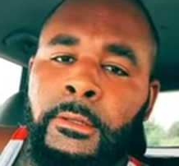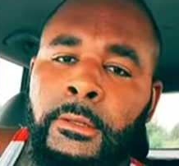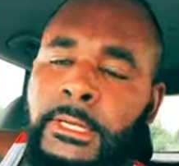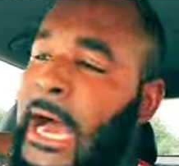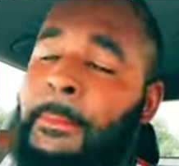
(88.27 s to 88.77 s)

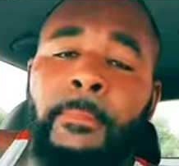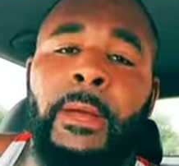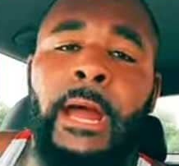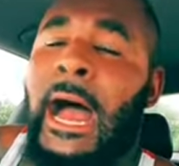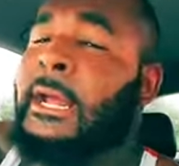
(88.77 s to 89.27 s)
Cause I'm a
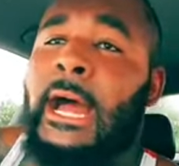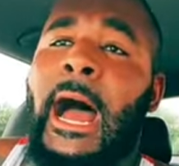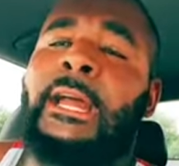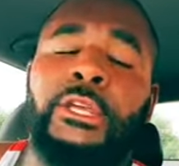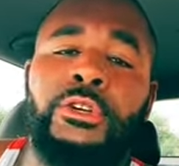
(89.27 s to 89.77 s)
man. I can
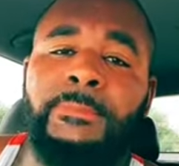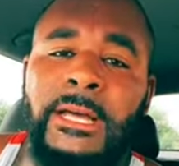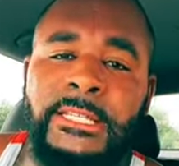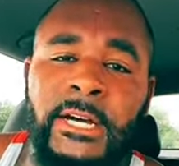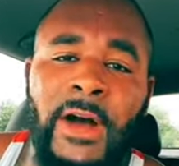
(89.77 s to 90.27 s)
I can use
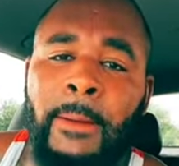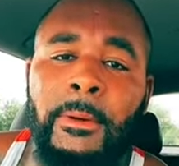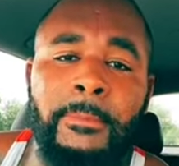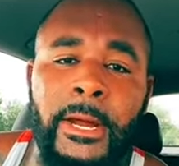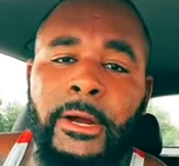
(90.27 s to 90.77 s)
myself. I'm a
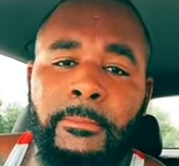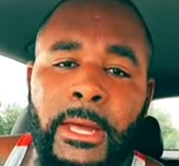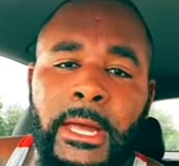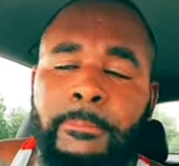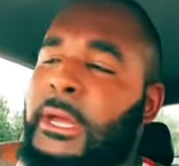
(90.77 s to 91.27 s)
married
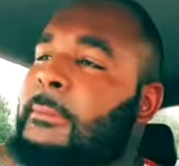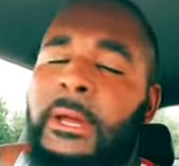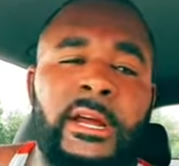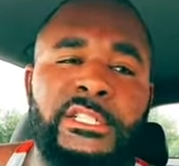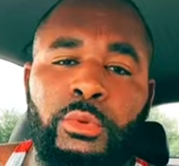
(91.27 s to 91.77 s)
man. Been
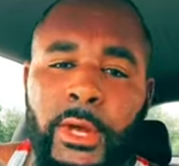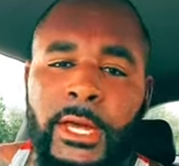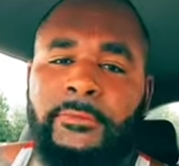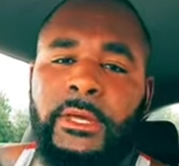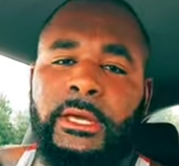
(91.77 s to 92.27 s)
married
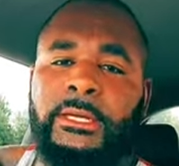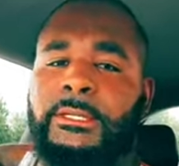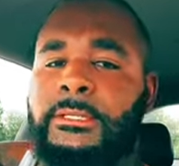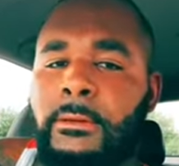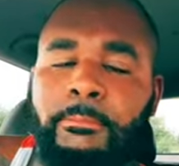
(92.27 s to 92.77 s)
12
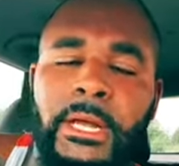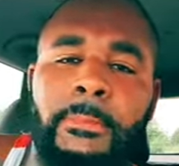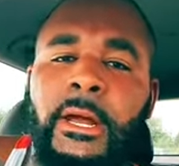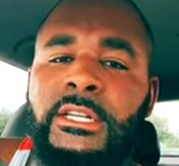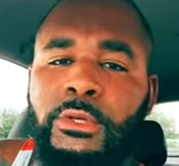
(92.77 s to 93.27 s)
years. Been
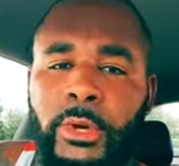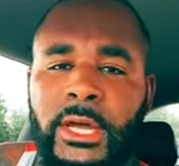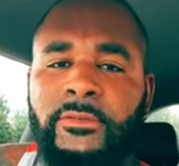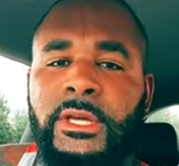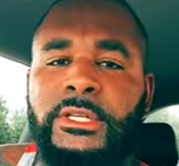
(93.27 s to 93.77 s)
married
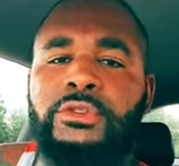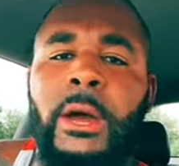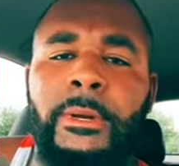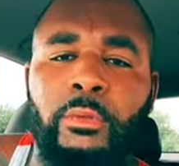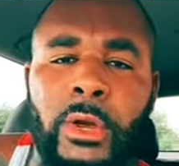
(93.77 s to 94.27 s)
12 years. You know
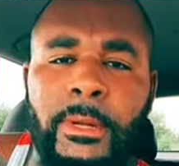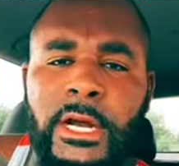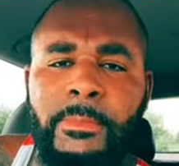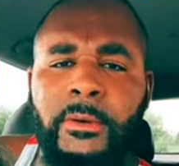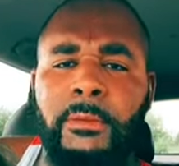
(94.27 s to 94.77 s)
how many women
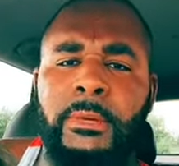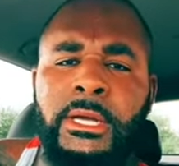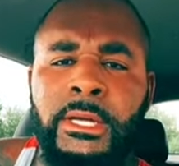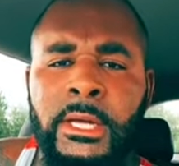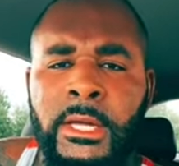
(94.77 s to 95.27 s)
come up to
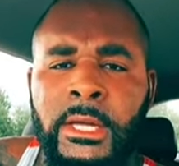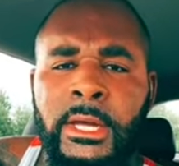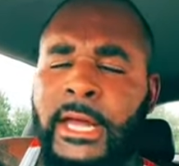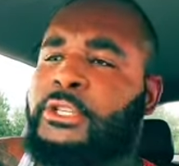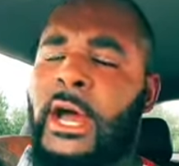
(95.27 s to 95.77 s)
me
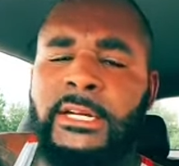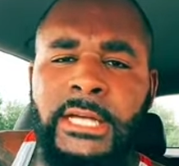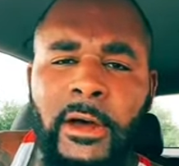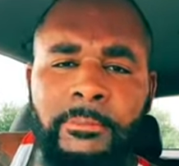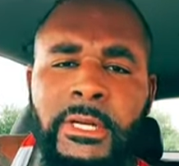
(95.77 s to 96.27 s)
and try to
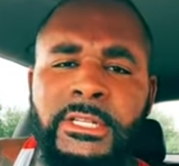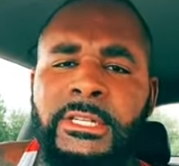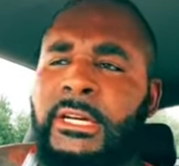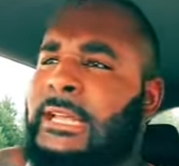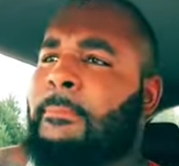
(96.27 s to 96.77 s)
talk to me just
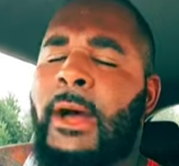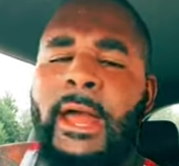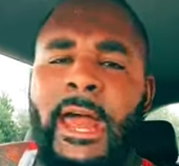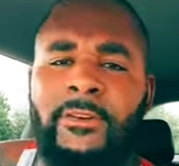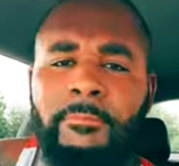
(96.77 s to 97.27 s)
because I might
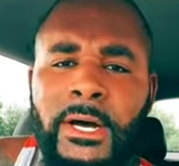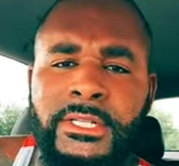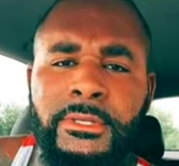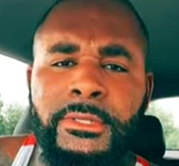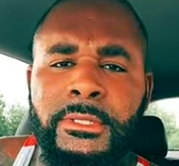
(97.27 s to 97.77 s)
have
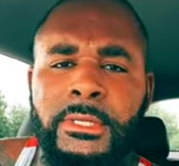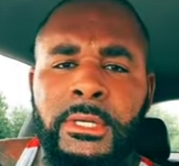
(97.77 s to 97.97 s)
muscles?